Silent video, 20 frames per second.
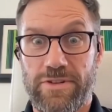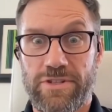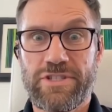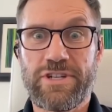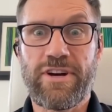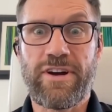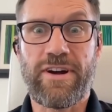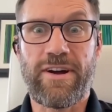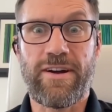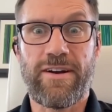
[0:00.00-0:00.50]

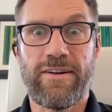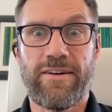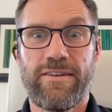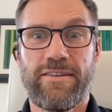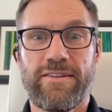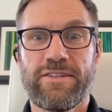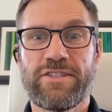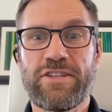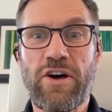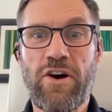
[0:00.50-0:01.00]
Sure.
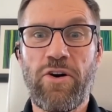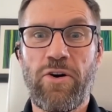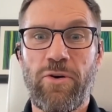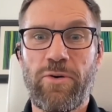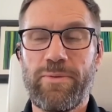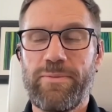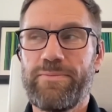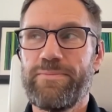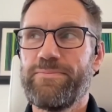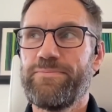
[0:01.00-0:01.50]

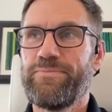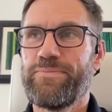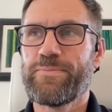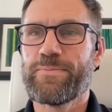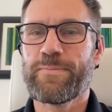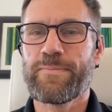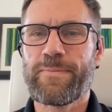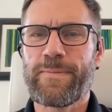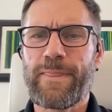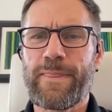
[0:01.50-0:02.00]
So
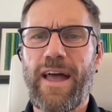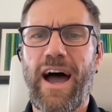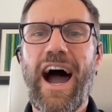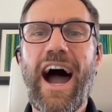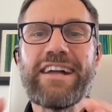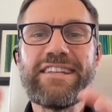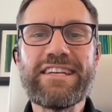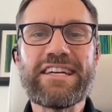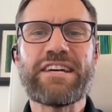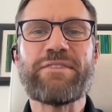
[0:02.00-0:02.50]

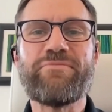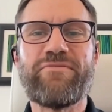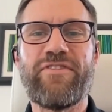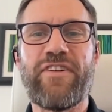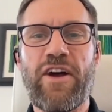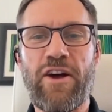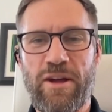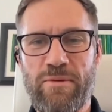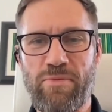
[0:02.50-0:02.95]
I take a very